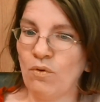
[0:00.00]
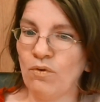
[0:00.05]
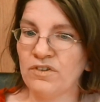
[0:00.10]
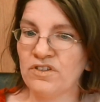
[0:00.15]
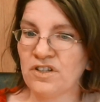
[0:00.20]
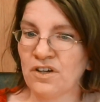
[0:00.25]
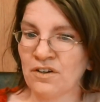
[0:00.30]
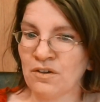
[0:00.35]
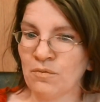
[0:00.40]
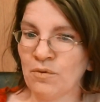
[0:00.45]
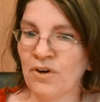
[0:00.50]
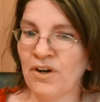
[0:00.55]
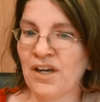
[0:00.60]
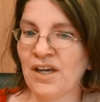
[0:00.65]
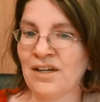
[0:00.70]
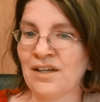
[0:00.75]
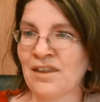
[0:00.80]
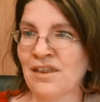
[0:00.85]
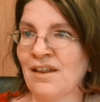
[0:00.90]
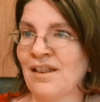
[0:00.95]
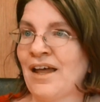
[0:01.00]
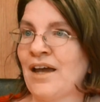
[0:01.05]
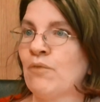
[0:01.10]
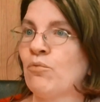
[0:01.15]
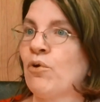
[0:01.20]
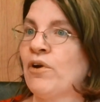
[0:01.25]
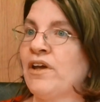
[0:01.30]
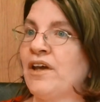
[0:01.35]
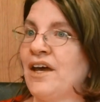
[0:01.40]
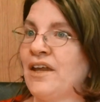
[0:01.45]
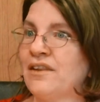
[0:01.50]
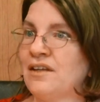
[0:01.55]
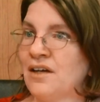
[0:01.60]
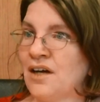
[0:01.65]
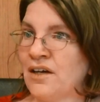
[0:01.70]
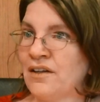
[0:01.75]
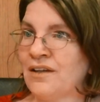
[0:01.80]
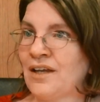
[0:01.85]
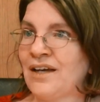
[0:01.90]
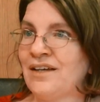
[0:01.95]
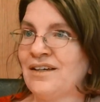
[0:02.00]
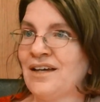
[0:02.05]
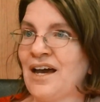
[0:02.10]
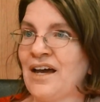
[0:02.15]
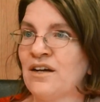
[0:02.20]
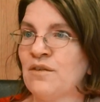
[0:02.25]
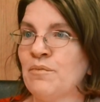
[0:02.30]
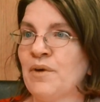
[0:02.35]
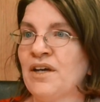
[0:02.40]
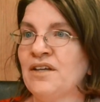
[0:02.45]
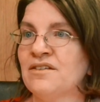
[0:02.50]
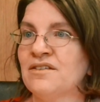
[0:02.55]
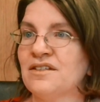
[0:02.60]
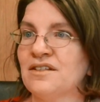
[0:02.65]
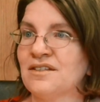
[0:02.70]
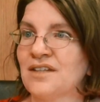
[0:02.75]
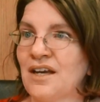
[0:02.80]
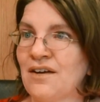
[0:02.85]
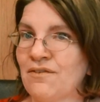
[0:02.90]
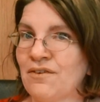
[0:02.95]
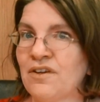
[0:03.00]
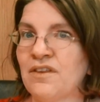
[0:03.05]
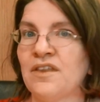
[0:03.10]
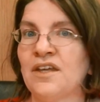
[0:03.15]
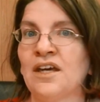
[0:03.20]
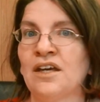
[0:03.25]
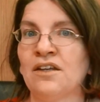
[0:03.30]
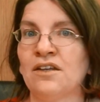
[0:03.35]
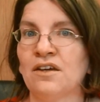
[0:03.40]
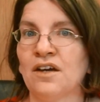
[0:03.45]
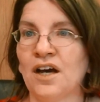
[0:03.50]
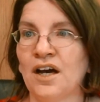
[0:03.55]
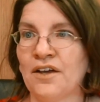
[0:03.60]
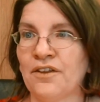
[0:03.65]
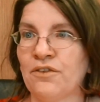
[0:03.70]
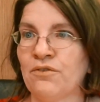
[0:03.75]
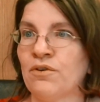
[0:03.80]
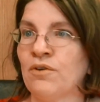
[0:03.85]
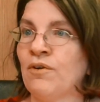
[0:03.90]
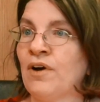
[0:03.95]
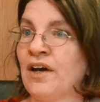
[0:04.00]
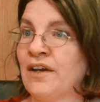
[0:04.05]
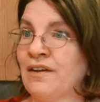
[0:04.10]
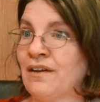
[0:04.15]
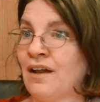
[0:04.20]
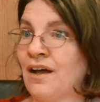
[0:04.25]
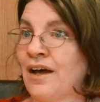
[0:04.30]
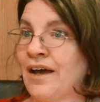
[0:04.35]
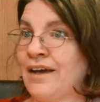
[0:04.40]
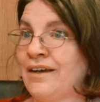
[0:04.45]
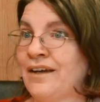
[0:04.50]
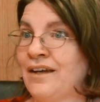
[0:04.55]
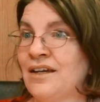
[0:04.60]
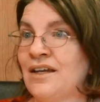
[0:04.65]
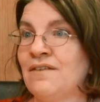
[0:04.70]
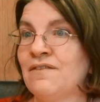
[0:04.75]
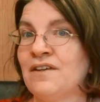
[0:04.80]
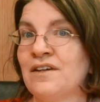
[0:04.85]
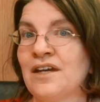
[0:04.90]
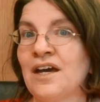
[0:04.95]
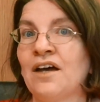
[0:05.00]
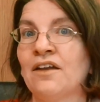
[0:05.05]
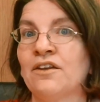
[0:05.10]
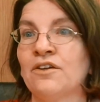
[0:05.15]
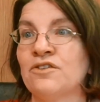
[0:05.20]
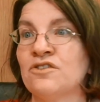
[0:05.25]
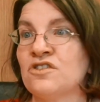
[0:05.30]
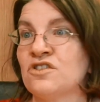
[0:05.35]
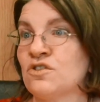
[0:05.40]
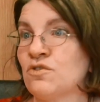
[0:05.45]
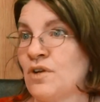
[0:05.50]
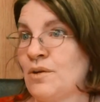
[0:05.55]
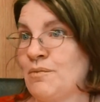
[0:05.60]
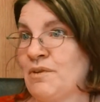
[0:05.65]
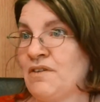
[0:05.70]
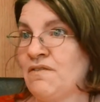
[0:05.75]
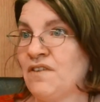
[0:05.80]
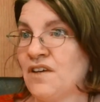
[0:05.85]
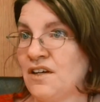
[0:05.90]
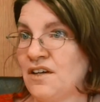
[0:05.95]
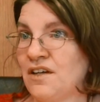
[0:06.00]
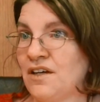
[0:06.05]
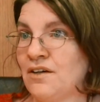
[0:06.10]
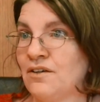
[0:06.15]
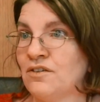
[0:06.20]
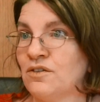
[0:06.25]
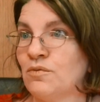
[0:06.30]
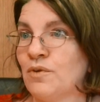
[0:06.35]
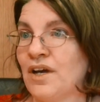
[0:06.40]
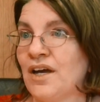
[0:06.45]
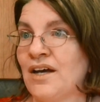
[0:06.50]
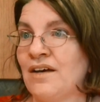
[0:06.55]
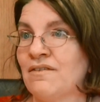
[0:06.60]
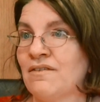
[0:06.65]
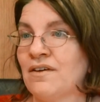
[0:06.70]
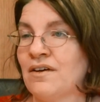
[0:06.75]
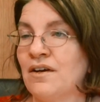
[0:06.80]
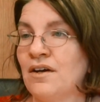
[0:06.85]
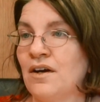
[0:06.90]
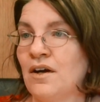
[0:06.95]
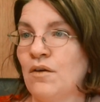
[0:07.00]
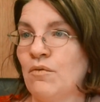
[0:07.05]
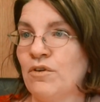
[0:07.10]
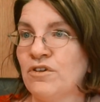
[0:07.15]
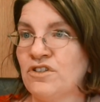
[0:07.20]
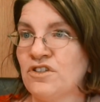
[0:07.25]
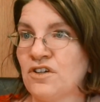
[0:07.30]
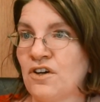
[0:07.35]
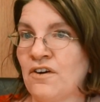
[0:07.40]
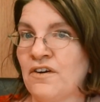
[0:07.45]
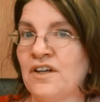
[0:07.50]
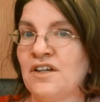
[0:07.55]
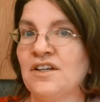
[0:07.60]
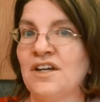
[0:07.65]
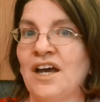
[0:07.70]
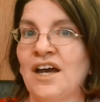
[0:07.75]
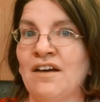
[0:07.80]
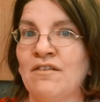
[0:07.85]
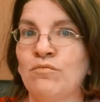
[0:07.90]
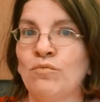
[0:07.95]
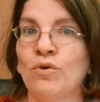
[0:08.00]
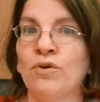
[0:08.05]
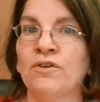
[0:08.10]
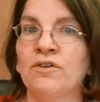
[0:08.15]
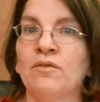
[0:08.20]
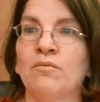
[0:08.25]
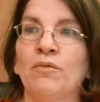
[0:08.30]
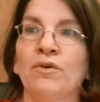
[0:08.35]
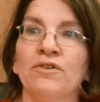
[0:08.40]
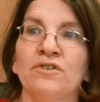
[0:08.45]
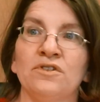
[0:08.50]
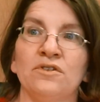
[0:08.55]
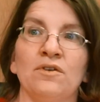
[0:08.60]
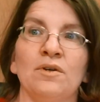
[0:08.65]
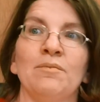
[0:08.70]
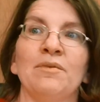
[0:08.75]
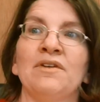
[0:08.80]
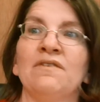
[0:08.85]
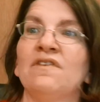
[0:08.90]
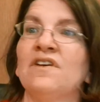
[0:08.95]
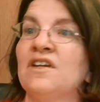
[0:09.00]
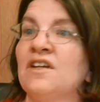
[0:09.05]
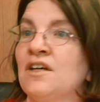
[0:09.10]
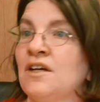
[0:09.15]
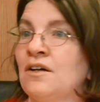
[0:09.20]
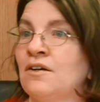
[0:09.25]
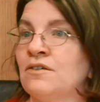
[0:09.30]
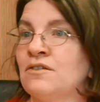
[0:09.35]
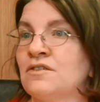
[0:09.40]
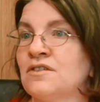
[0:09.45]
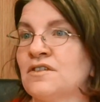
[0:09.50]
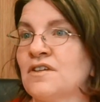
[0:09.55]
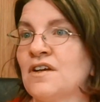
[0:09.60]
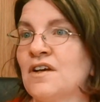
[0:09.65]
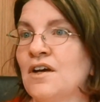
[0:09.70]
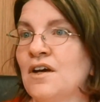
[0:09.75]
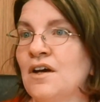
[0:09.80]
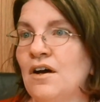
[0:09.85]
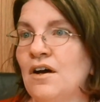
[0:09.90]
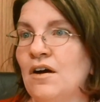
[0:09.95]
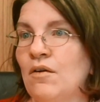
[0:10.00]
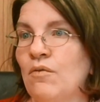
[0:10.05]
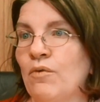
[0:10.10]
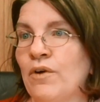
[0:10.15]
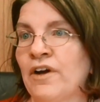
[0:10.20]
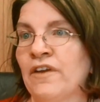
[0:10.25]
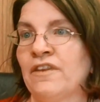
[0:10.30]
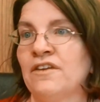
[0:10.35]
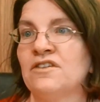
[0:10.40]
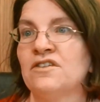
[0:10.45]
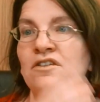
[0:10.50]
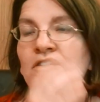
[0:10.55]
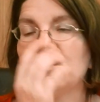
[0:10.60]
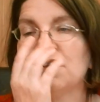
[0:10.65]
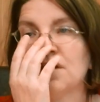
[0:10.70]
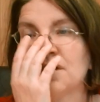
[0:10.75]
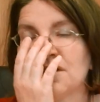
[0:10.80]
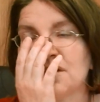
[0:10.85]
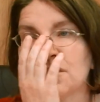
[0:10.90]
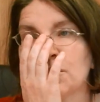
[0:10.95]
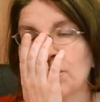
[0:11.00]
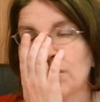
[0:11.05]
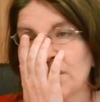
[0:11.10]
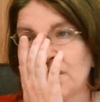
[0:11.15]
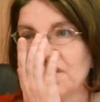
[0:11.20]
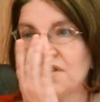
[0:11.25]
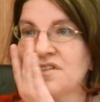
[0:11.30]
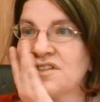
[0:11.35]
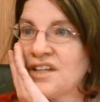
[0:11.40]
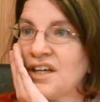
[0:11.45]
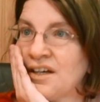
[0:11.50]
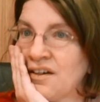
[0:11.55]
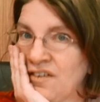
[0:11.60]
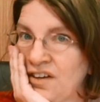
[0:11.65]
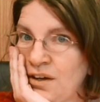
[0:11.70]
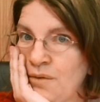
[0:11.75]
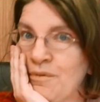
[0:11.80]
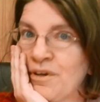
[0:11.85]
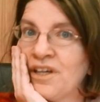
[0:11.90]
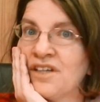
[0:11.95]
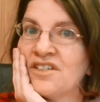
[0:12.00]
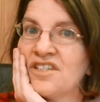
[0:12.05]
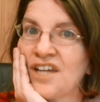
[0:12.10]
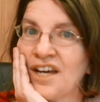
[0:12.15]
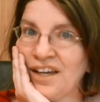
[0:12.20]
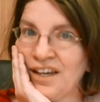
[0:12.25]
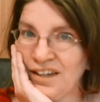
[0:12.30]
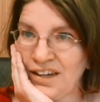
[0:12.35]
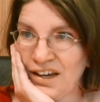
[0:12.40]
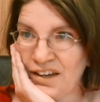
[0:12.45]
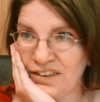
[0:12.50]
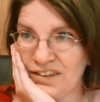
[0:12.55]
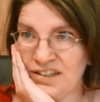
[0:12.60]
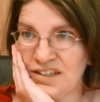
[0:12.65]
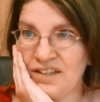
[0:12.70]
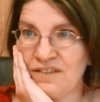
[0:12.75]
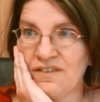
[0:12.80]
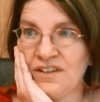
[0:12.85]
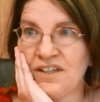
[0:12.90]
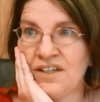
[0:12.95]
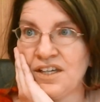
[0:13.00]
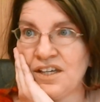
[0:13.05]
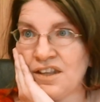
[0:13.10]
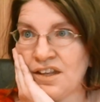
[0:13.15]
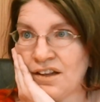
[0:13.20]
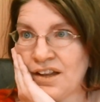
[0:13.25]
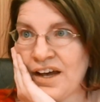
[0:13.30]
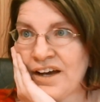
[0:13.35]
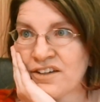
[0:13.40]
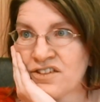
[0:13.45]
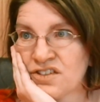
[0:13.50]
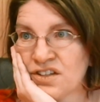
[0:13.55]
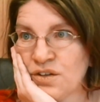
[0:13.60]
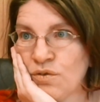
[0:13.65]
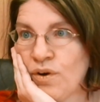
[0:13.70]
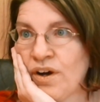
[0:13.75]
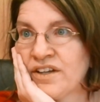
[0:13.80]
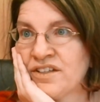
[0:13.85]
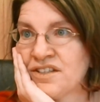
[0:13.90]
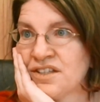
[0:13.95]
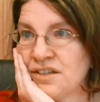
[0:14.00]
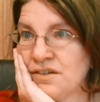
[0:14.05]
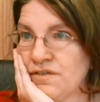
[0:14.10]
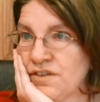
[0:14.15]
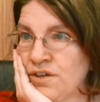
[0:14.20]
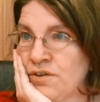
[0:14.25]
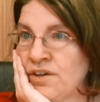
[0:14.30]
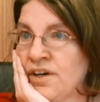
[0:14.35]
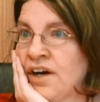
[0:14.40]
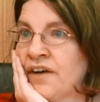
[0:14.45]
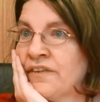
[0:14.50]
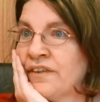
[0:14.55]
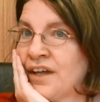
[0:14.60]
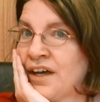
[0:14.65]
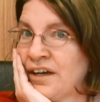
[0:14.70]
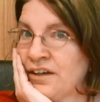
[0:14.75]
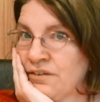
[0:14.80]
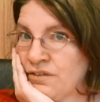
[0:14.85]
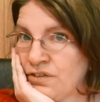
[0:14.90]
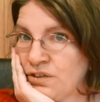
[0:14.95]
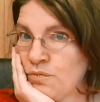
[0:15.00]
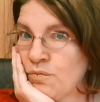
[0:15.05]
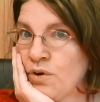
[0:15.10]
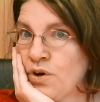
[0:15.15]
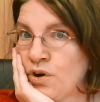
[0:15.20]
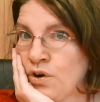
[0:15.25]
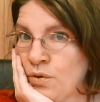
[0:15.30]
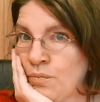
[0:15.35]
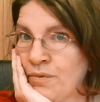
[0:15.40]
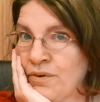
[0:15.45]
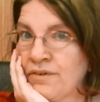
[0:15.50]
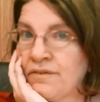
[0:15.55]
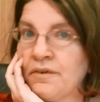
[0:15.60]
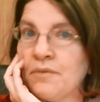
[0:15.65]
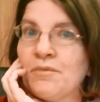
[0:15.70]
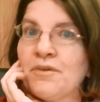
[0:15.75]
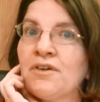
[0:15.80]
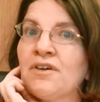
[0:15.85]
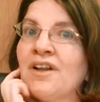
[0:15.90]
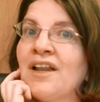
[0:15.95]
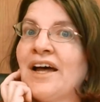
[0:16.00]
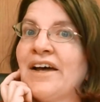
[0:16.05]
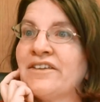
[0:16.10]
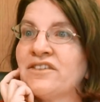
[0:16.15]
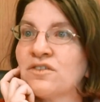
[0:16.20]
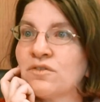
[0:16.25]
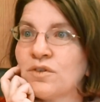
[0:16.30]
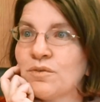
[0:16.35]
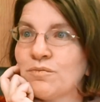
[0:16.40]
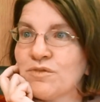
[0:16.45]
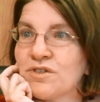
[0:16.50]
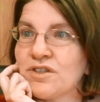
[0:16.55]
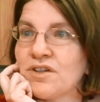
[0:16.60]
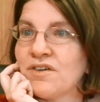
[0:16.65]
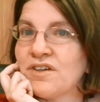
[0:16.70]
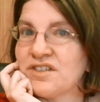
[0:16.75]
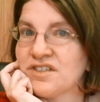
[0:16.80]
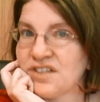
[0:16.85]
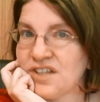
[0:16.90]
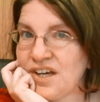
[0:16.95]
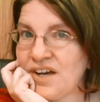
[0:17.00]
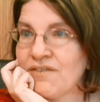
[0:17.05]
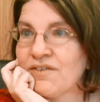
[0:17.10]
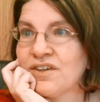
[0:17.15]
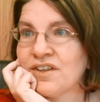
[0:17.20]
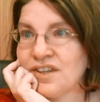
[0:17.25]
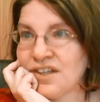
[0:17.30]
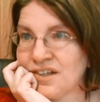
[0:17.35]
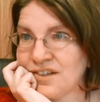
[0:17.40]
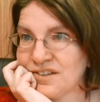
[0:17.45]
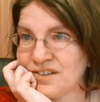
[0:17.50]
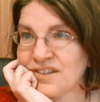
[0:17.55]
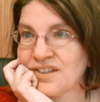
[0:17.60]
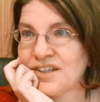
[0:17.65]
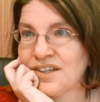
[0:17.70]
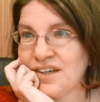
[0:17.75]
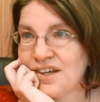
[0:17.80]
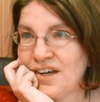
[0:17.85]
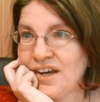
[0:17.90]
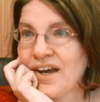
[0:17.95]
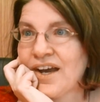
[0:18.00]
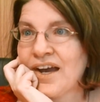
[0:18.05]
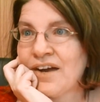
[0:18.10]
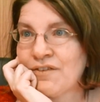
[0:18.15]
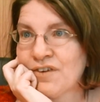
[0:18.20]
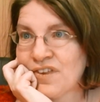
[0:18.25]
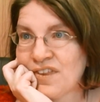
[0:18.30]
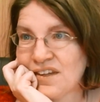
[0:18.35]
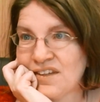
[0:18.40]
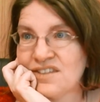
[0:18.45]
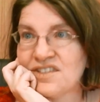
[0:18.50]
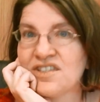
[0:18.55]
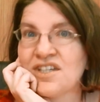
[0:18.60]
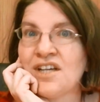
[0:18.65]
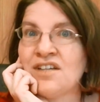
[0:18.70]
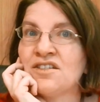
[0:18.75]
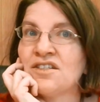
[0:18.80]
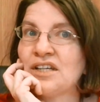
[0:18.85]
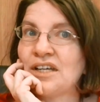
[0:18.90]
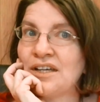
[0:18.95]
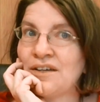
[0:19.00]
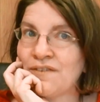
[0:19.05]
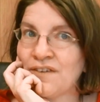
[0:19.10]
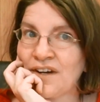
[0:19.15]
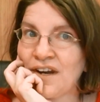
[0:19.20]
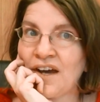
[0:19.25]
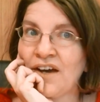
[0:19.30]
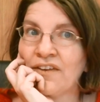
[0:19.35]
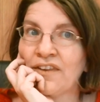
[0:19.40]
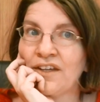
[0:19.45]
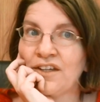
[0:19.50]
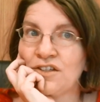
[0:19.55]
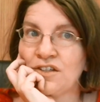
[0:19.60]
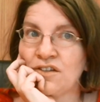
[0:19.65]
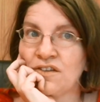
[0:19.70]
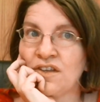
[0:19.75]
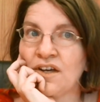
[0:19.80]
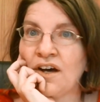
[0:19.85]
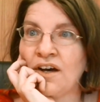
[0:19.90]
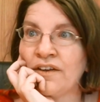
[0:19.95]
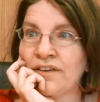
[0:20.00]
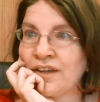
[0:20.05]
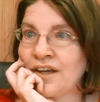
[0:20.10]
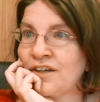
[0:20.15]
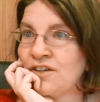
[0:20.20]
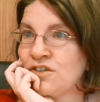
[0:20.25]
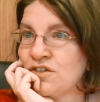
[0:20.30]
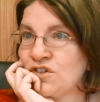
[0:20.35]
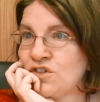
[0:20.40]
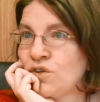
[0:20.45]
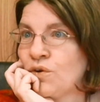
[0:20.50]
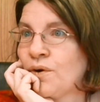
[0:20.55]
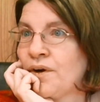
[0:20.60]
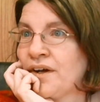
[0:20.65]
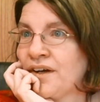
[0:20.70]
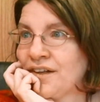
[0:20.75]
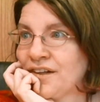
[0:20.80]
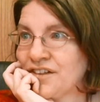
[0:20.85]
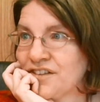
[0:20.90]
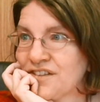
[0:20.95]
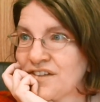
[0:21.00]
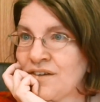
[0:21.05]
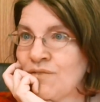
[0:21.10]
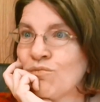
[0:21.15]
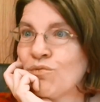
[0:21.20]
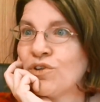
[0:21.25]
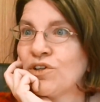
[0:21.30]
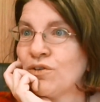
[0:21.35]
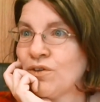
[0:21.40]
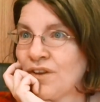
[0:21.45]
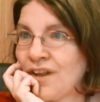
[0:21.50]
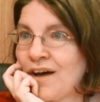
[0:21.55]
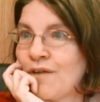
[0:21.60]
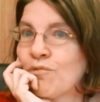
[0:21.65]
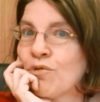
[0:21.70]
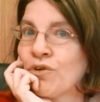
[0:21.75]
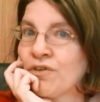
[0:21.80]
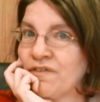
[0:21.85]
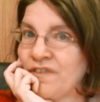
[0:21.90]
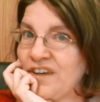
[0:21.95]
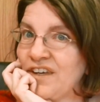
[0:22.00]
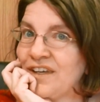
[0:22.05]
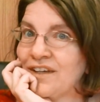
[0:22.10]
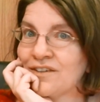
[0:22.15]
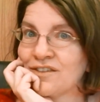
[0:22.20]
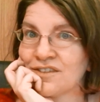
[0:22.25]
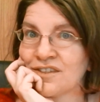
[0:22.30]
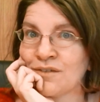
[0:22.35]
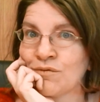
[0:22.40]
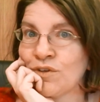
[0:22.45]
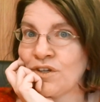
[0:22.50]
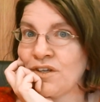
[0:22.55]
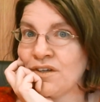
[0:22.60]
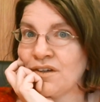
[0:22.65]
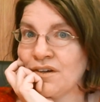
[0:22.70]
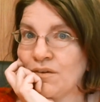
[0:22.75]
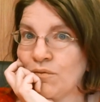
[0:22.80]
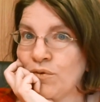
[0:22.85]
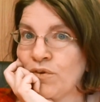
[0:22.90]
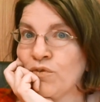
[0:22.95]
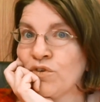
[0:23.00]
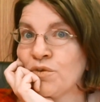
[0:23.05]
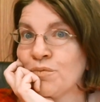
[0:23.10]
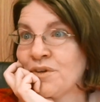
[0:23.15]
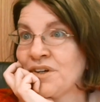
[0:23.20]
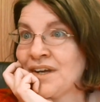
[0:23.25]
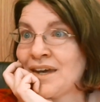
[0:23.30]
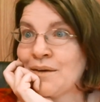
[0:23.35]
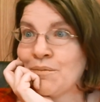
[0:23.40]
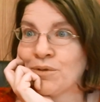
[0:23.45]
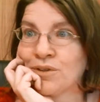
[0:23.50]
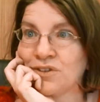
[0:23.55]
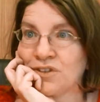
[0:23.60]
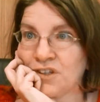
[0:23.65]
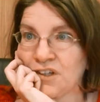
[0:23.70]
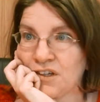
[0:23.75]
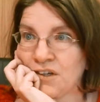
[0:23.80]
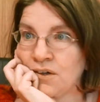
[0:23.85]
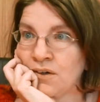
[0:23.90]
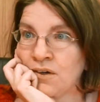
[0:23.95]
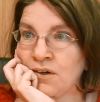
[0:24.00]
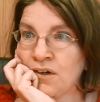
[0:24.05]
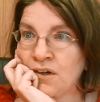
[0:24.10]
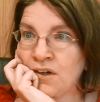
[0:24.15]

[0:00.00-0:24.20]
started working in the library, you had the online databases, everything you got through online, and even now there's streaming videos. We're starting to have more streaming videos where the students will, instead of coming and checking out the DVD, they'll actually view it online from home or from their classroom. So everything's changed. Even how they do the online tutorials, we do a lot more videos than we would have been able to